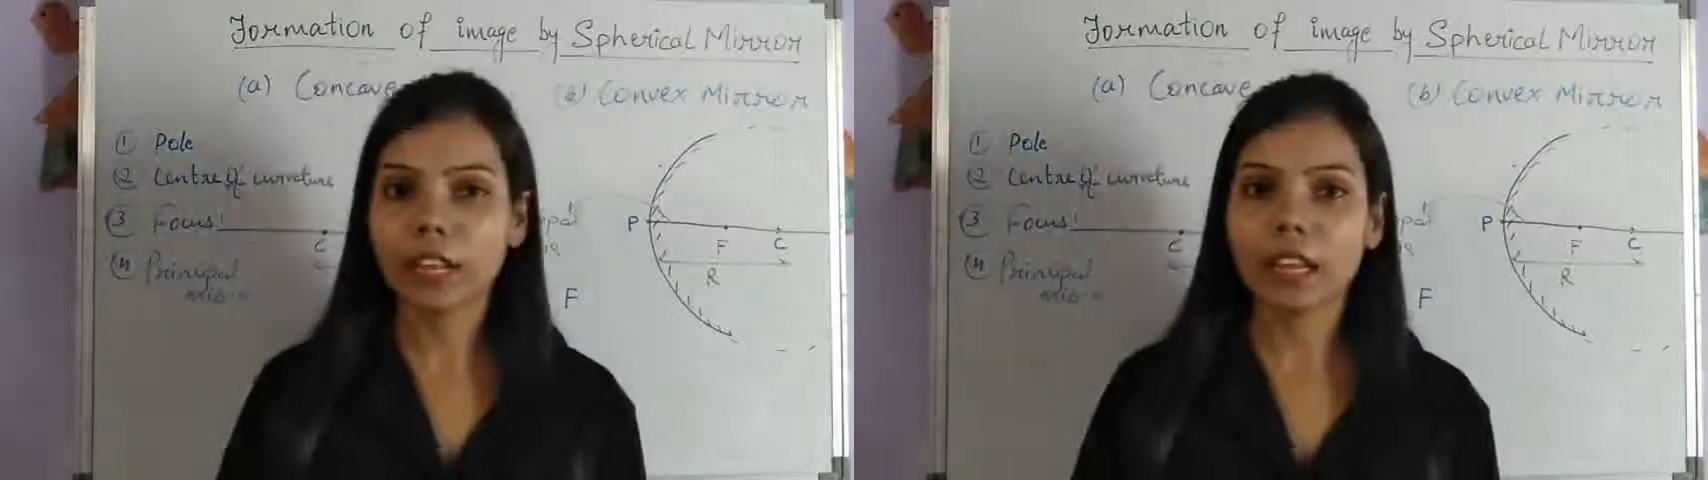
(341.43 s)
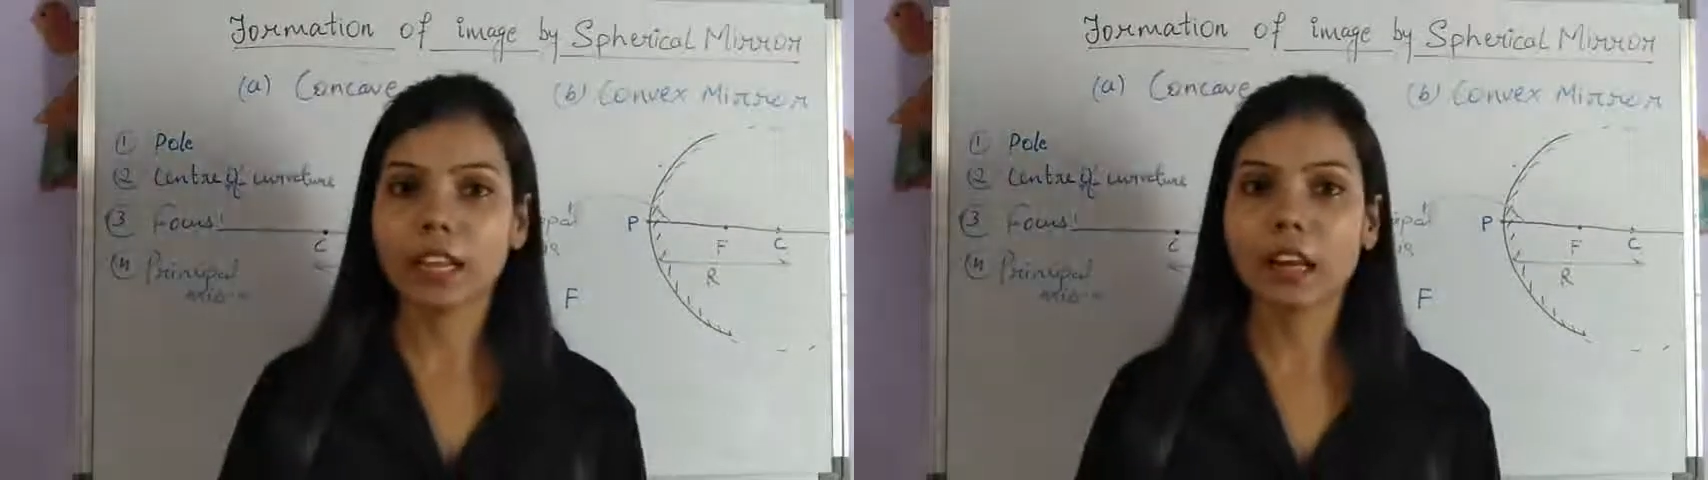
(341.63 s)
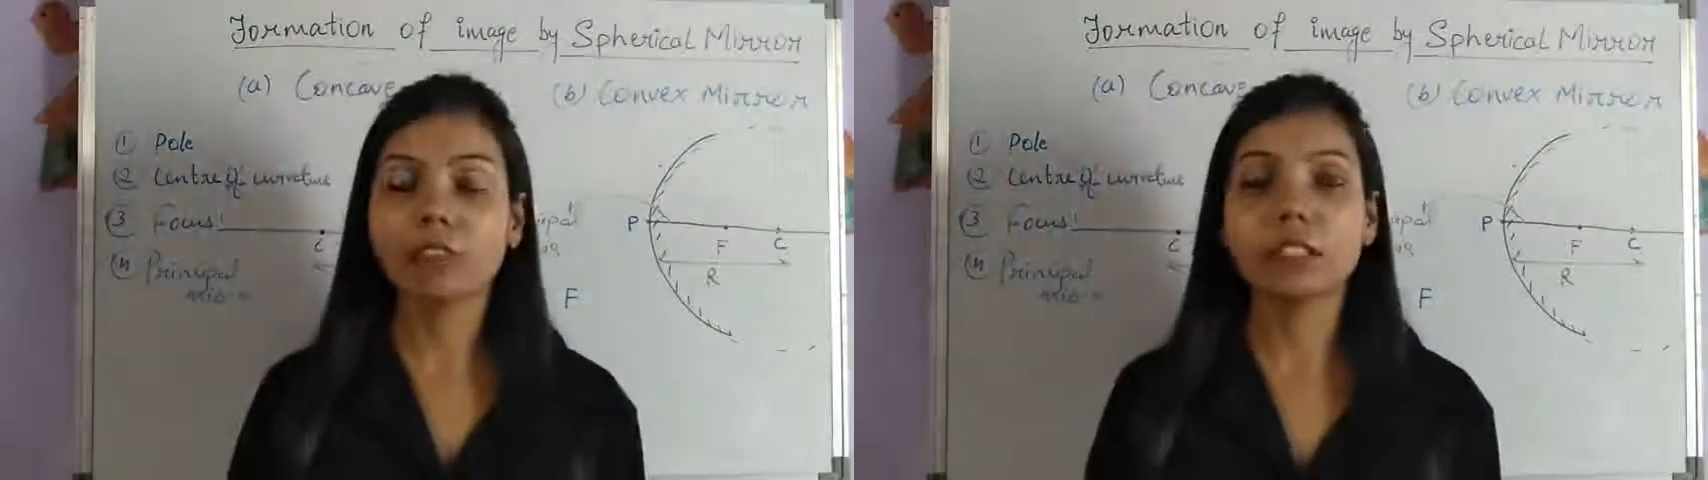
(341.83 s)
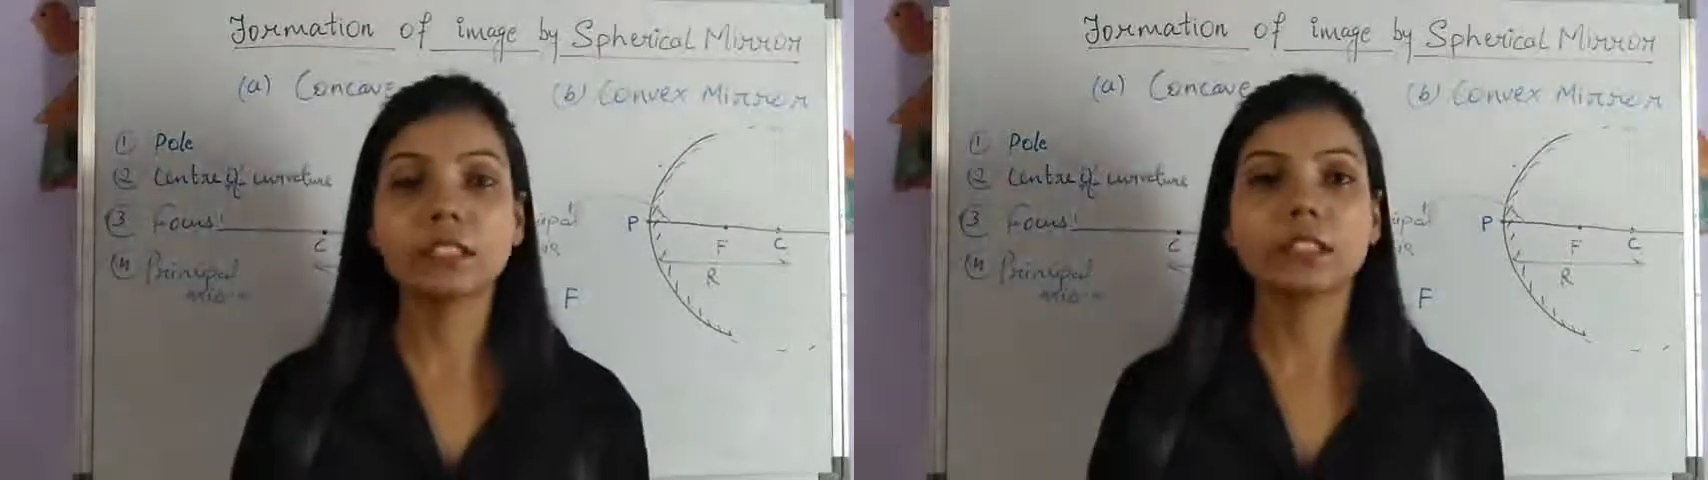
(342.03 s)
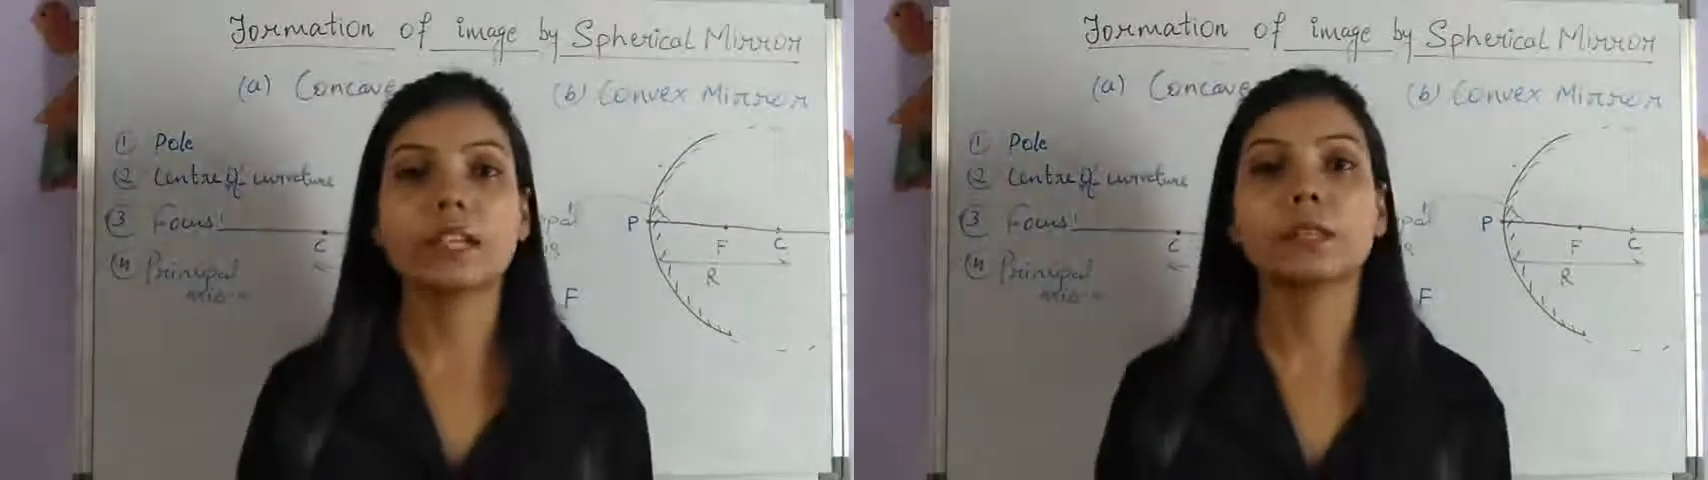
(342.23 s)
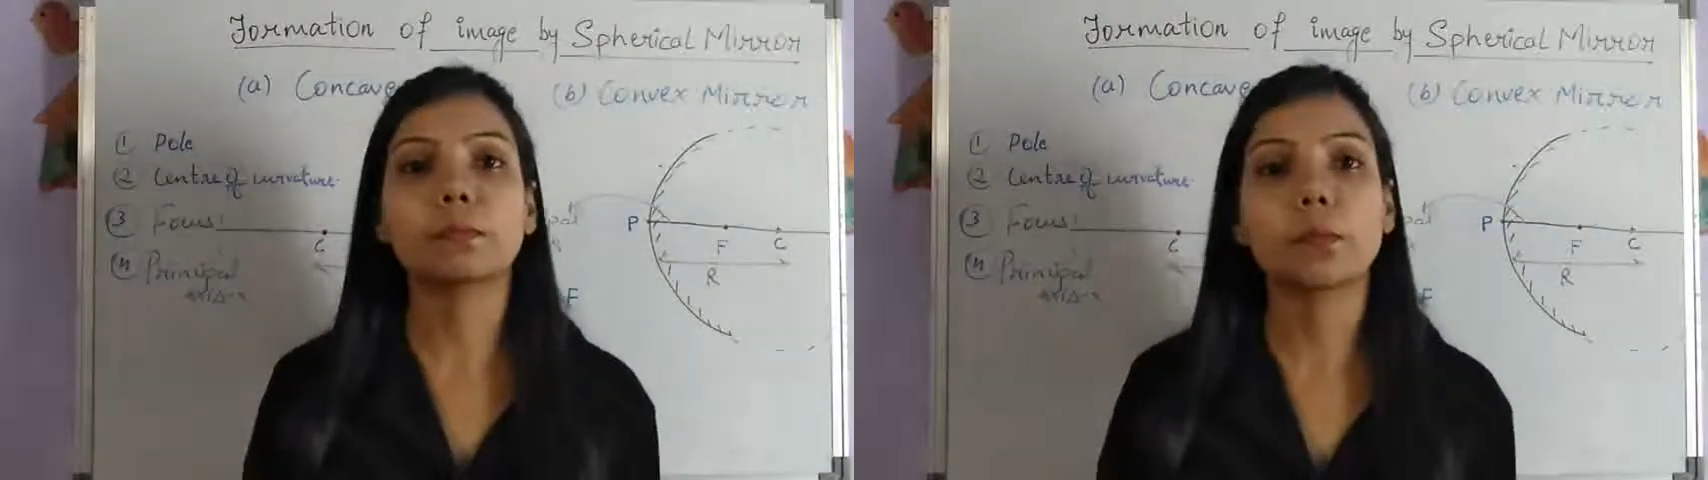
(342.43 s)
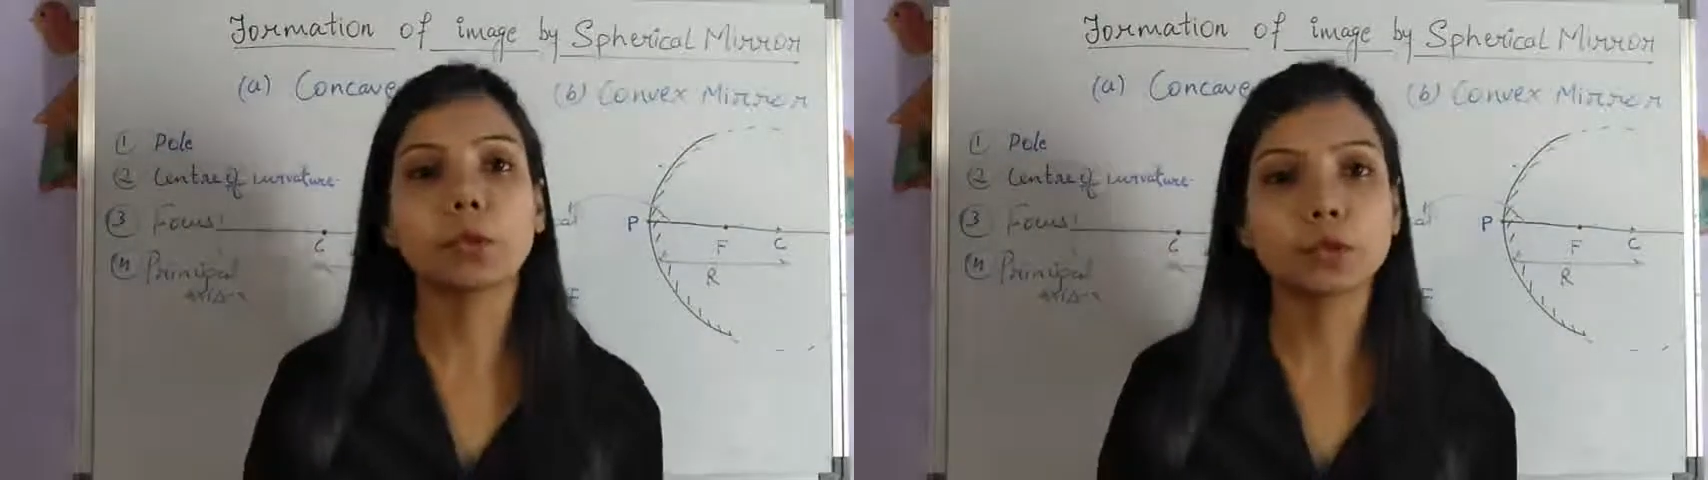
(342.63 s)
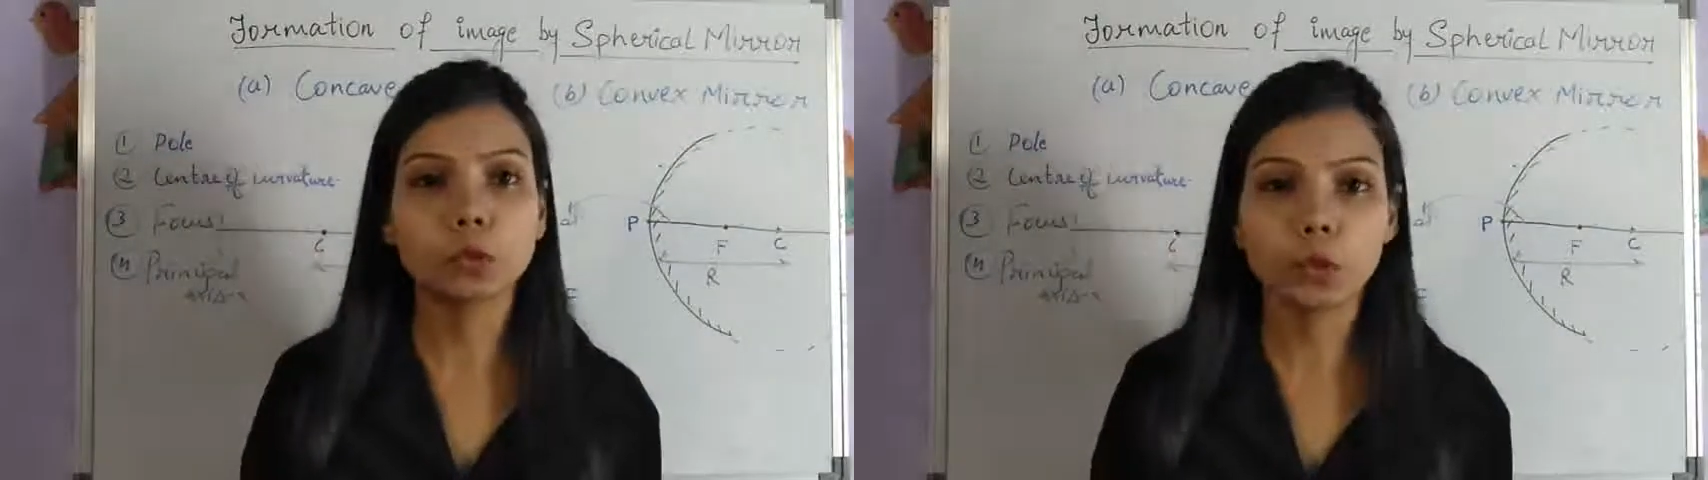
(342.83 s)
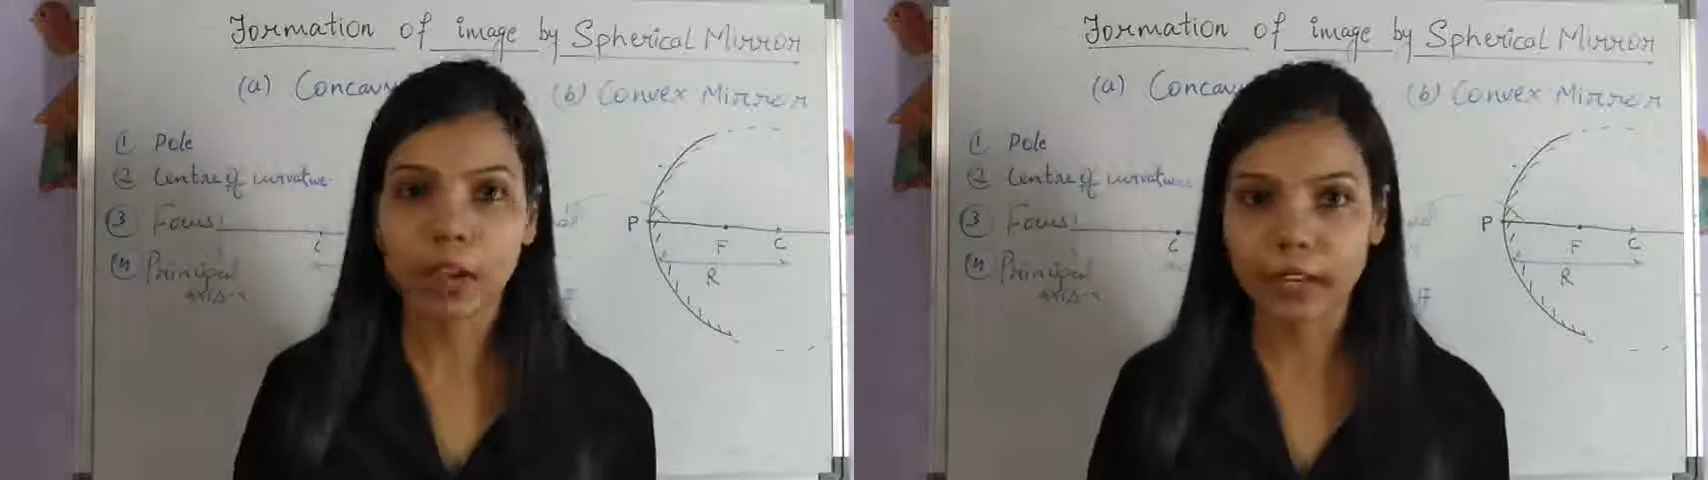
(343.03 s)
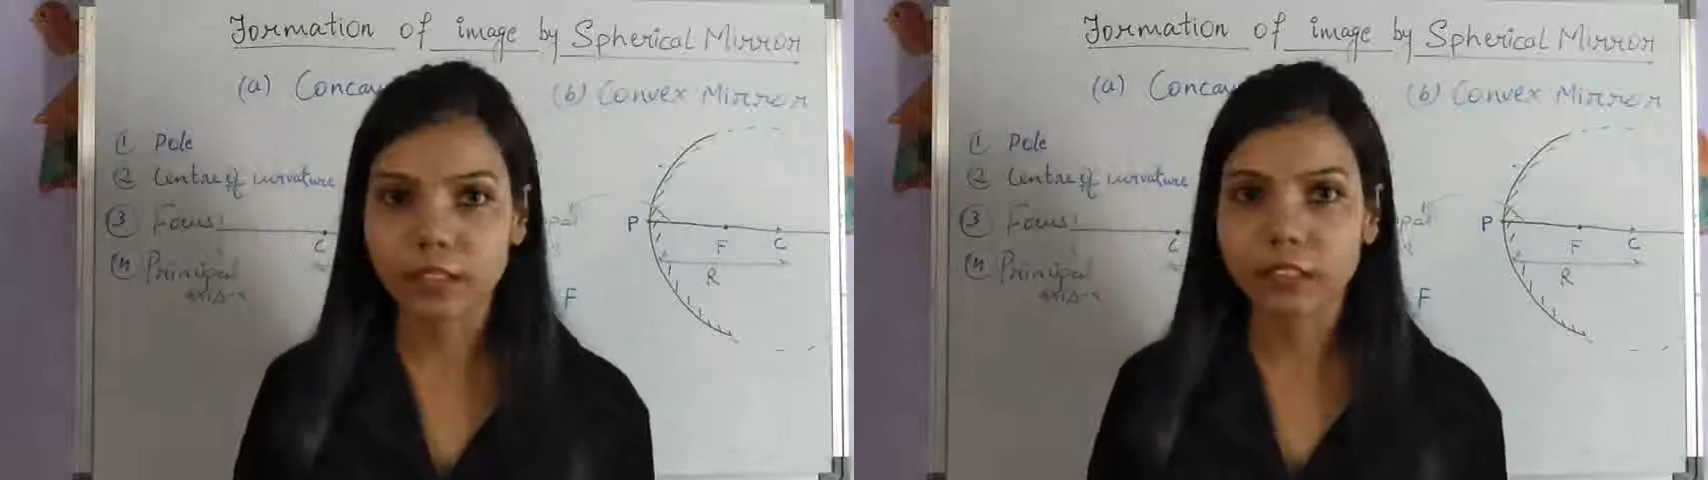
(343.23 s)
area which is exposed to
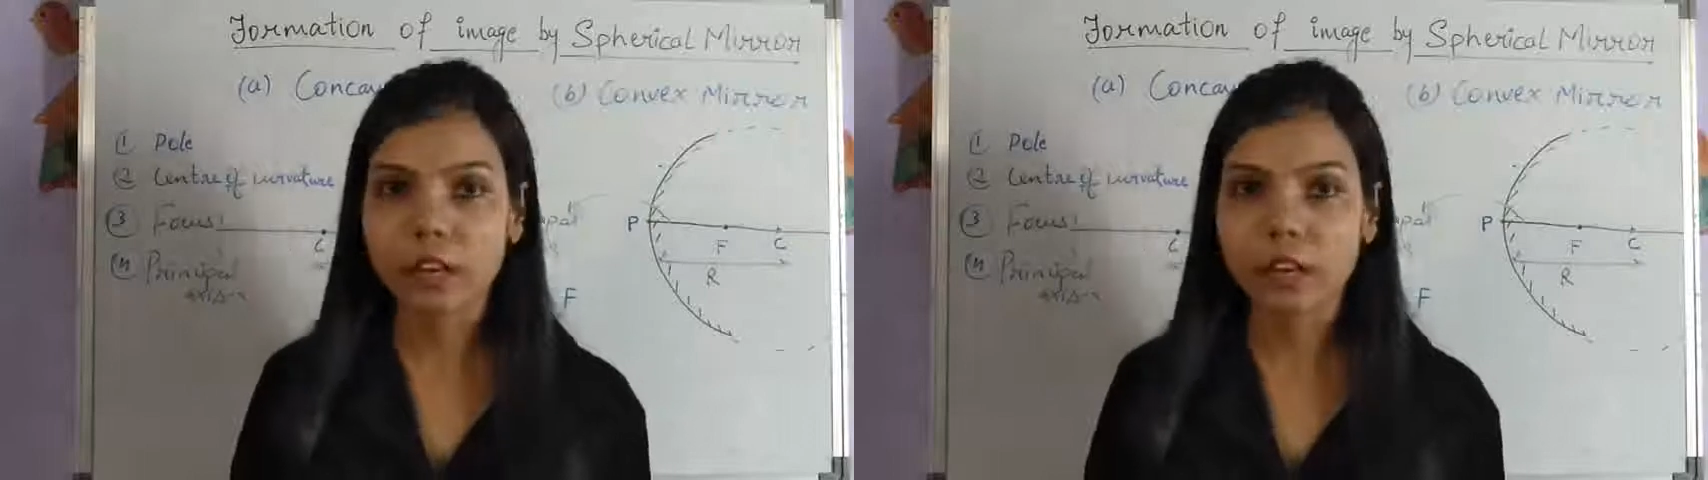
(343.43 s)
light.